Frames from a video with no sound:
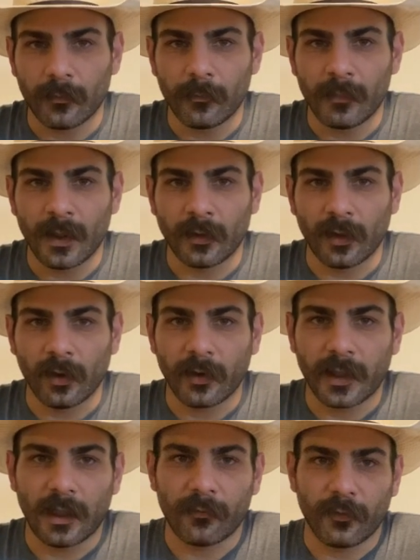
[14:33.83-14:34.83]
be on the
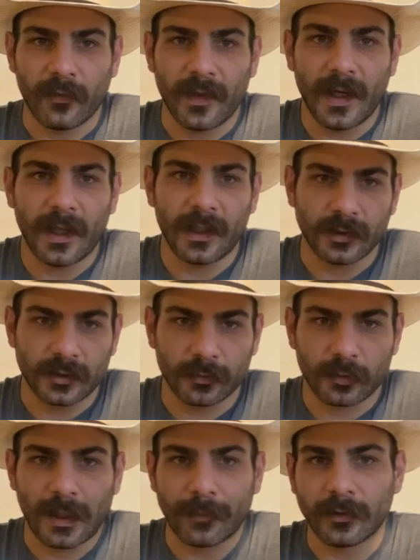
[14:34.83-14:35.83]
lookout for that, and
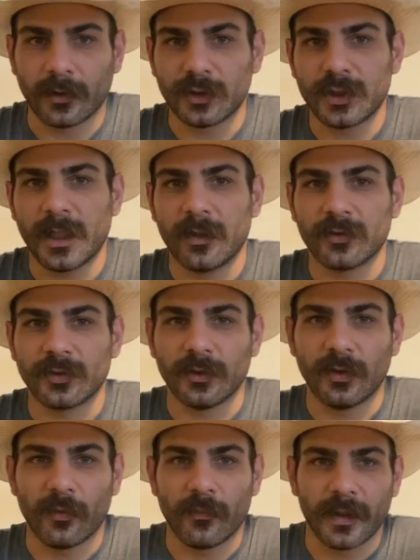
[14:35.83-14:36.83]
subscribe to the channel so
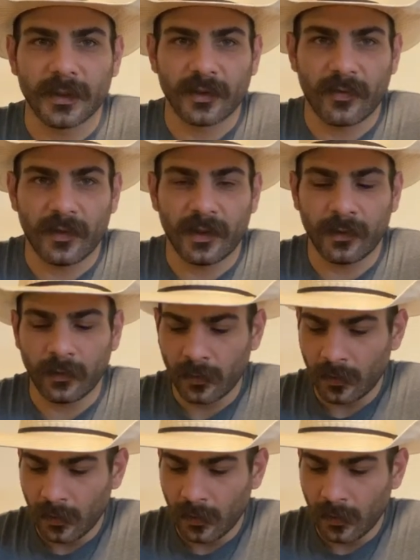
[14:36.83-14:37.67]
you don't miss a thing.